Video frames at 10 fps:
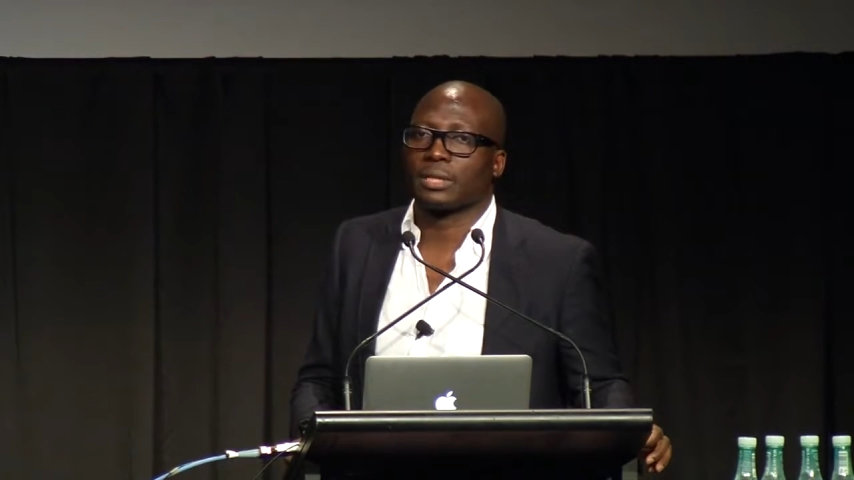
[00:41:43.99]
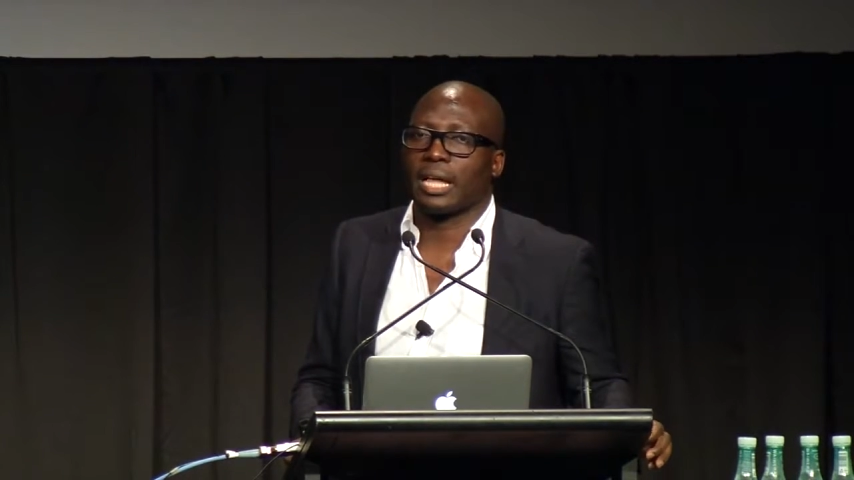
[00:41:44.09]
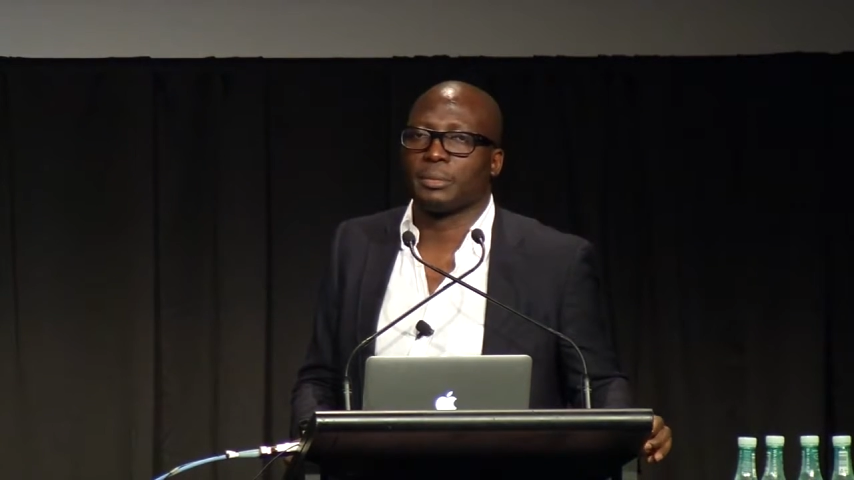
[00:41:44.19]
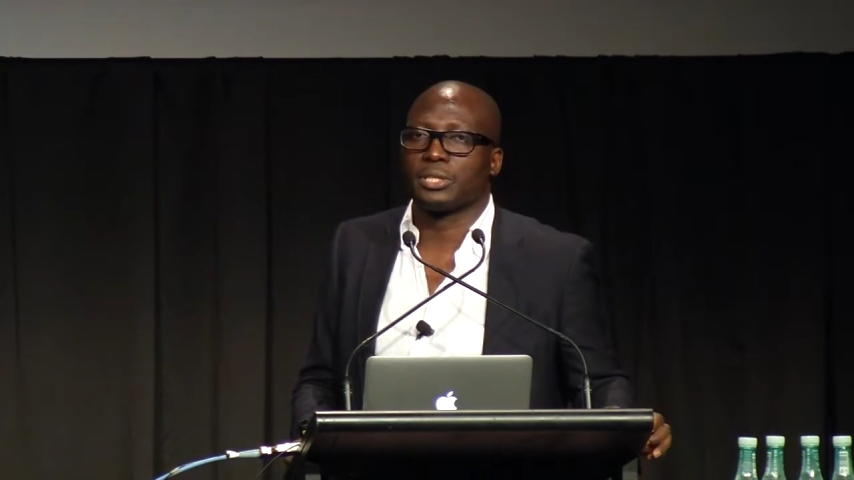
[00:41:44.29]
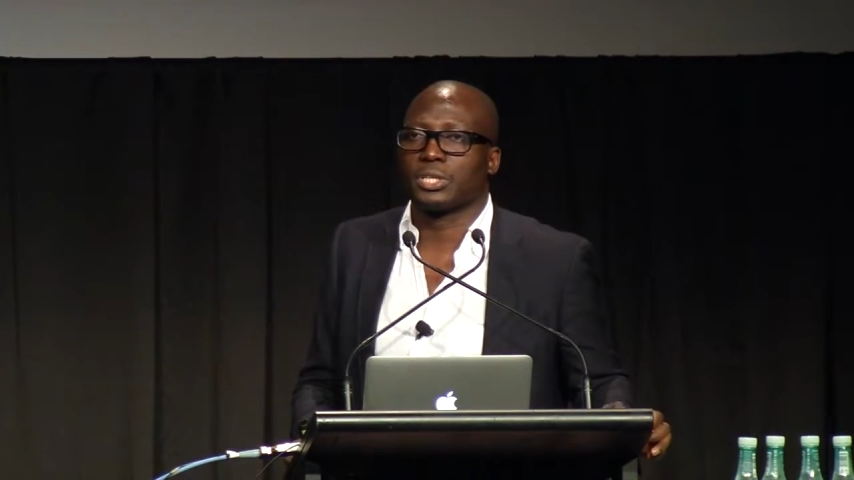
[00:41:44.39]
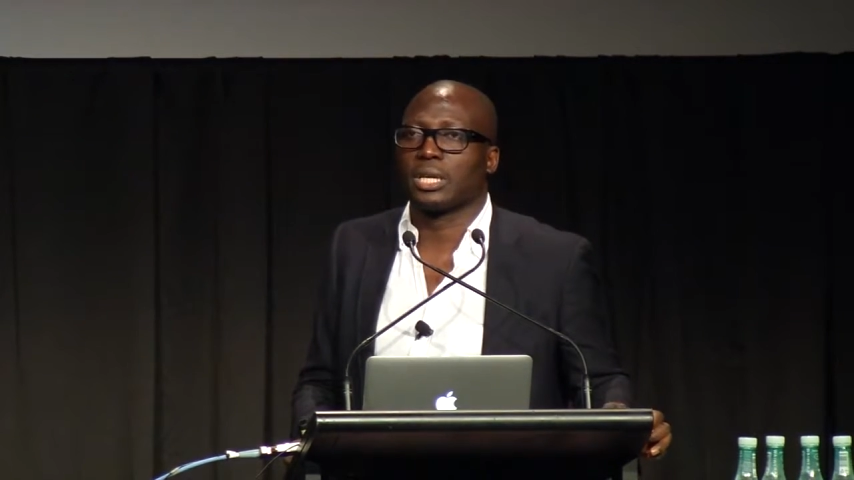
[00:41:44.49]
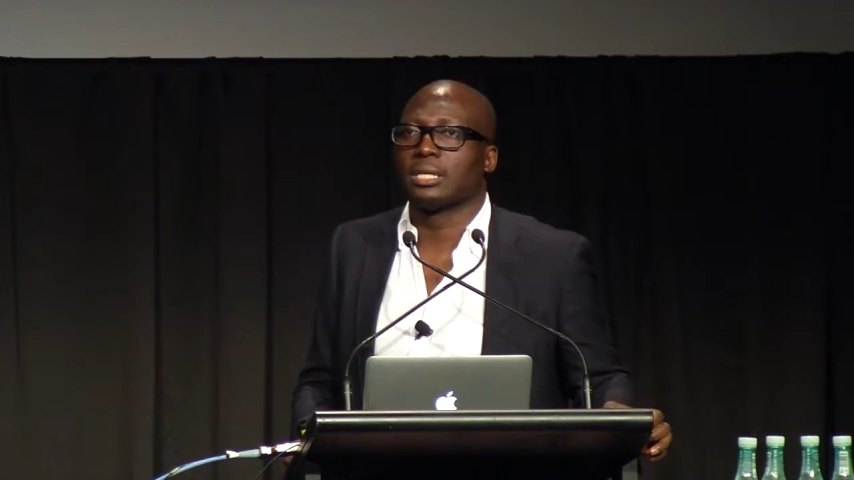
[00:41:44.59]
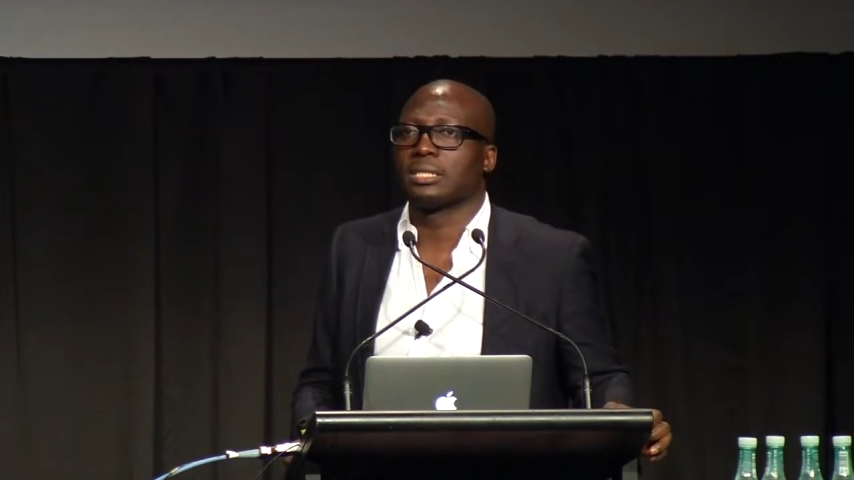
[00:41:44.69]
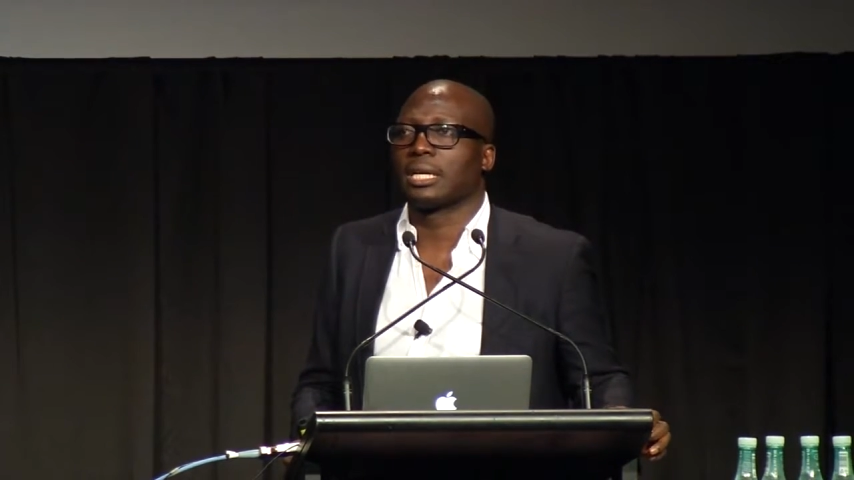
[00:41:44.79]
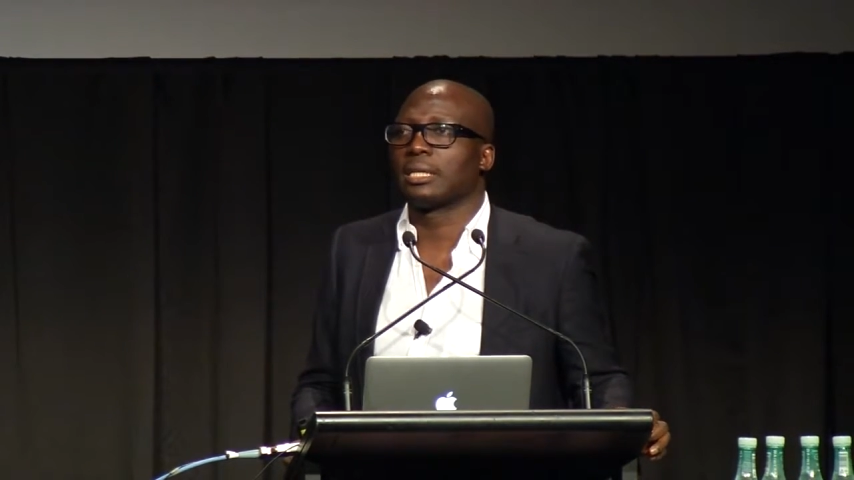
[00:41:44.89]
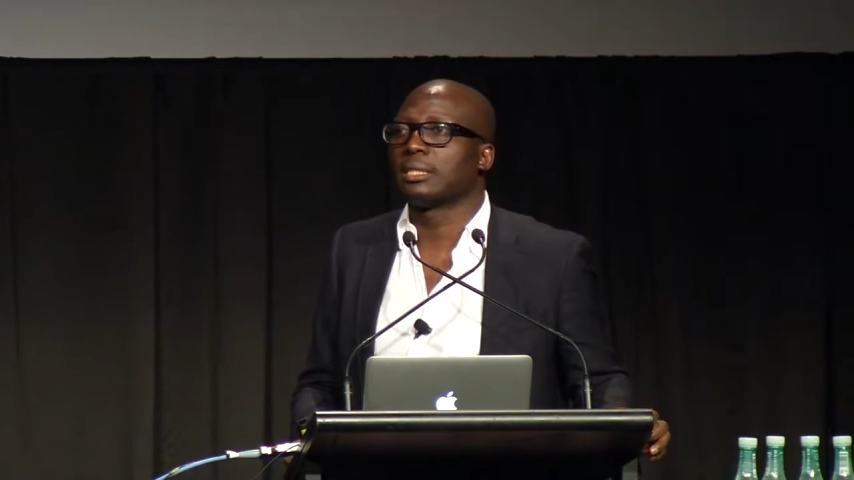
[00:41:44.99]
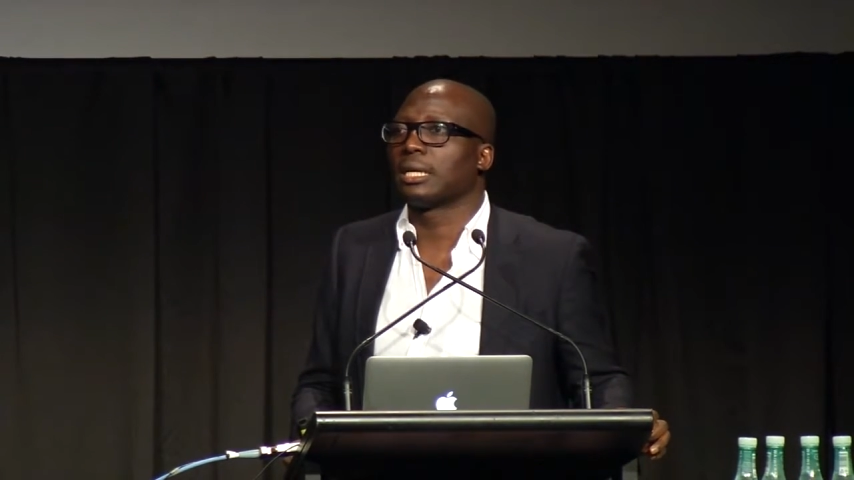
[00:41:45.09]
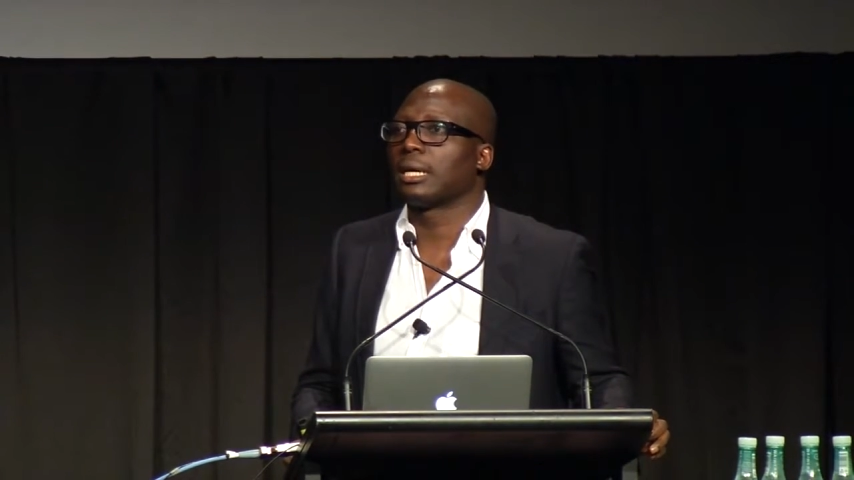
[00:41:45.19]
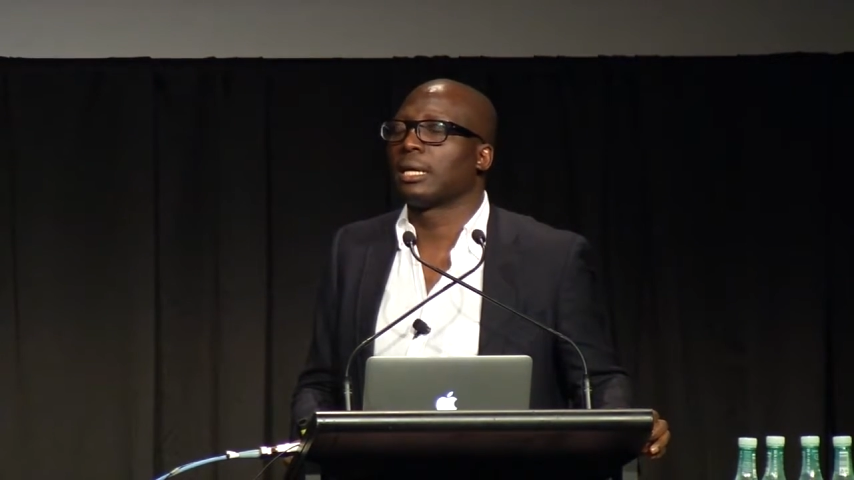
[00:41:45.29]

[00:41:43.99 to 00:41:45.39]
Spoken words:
climate change, and